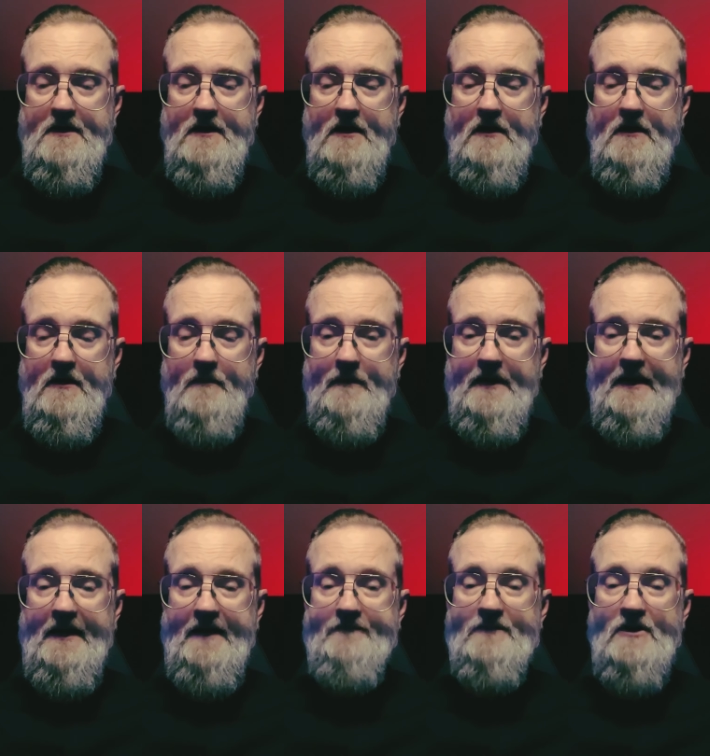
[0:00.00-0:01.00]
Um,
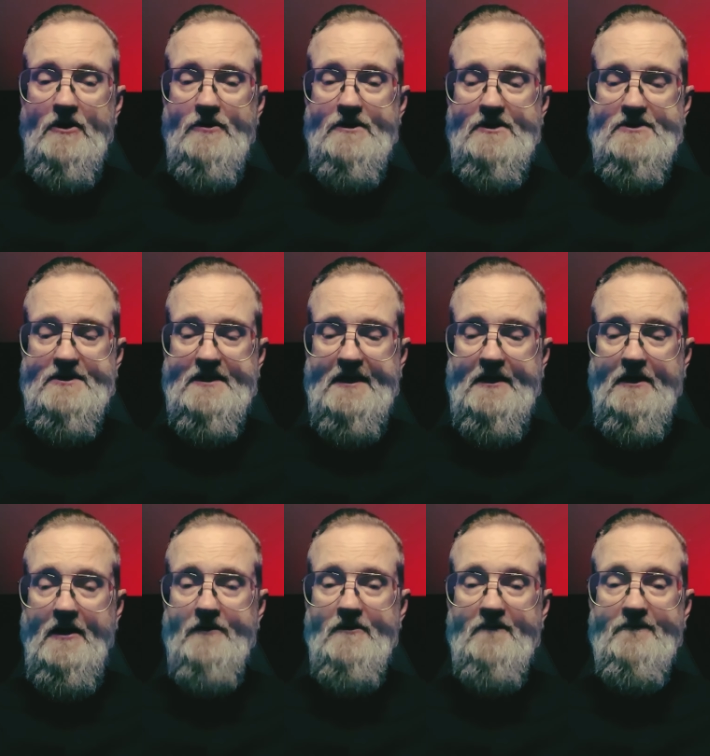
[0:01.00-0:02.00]
and I've noticed that
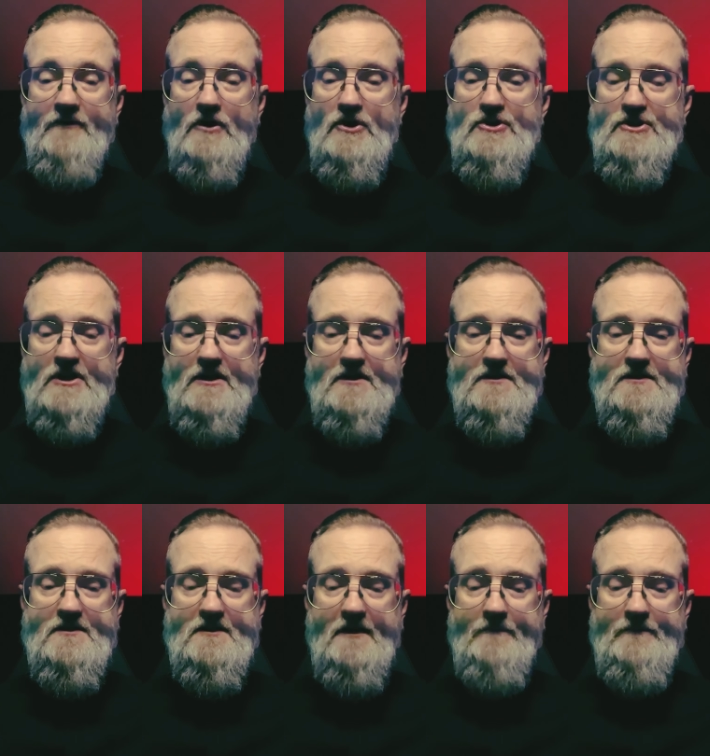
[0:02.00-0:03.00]
other
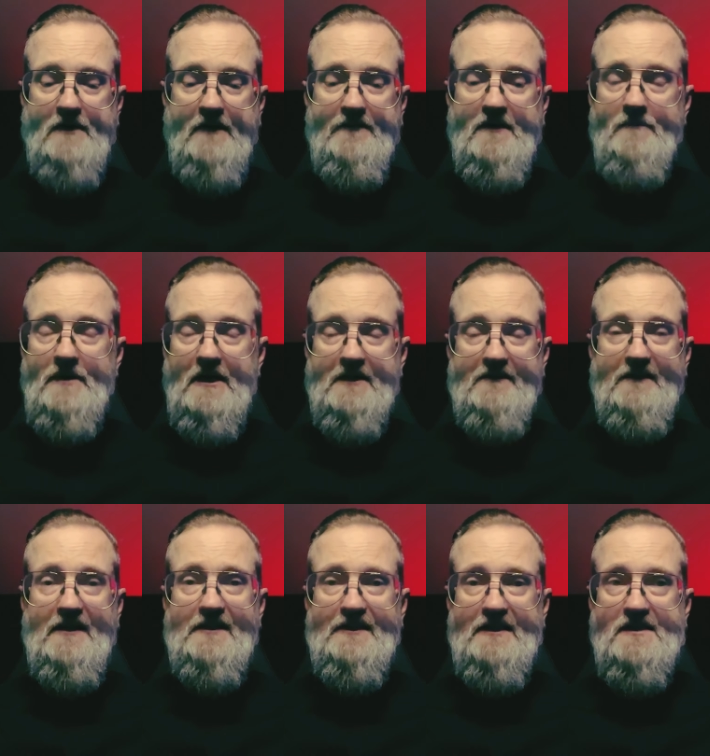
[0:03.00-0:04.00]
versions of the
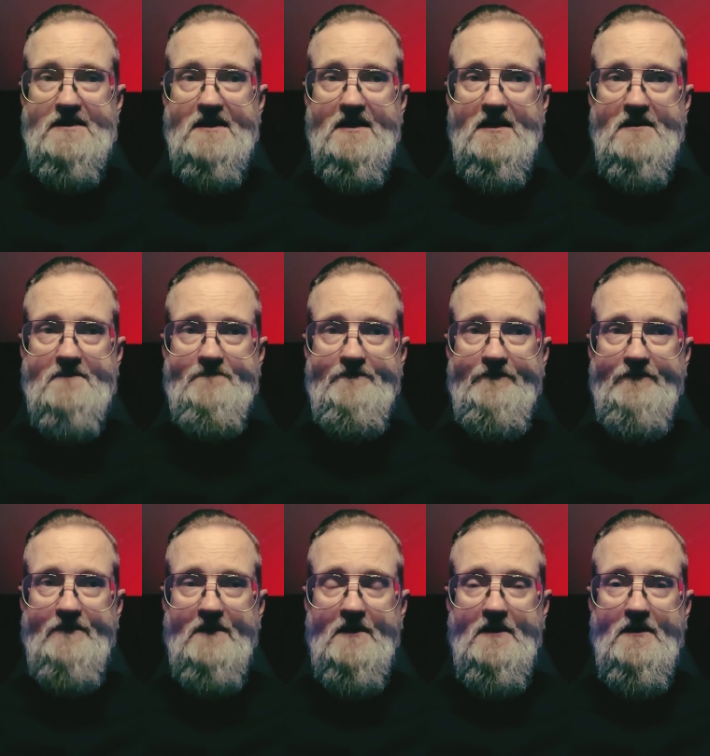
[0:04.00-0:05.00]
Bhagavad Gita,
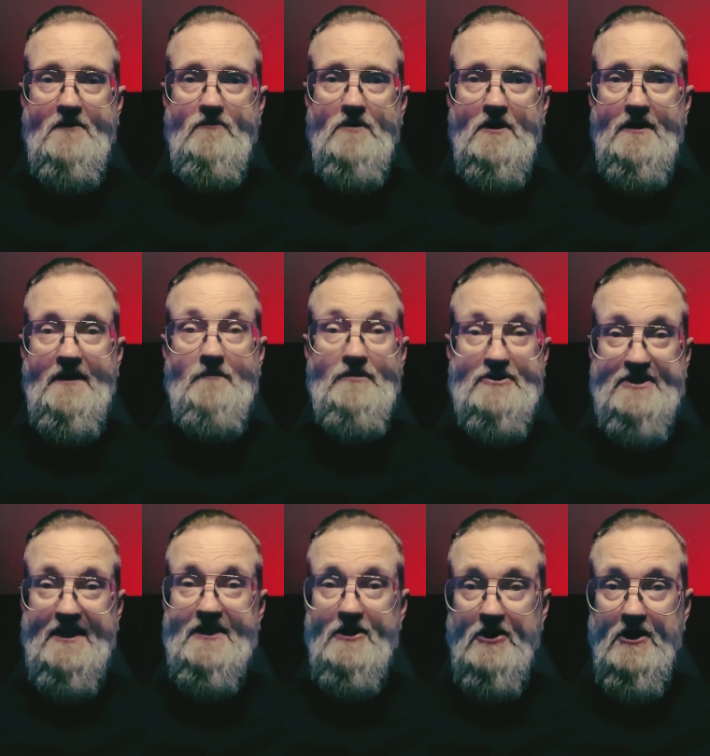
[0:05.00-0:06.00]
well, in
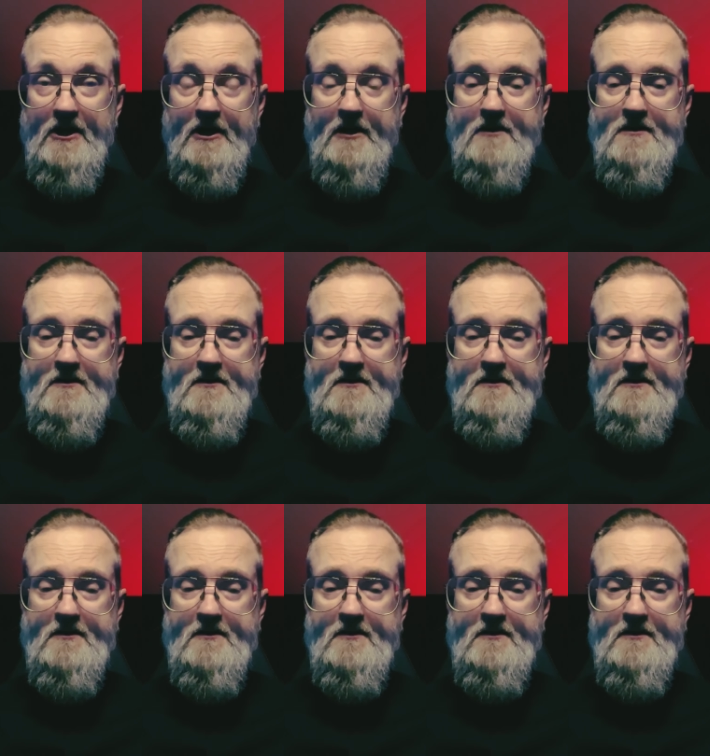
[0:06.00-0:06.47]
particular,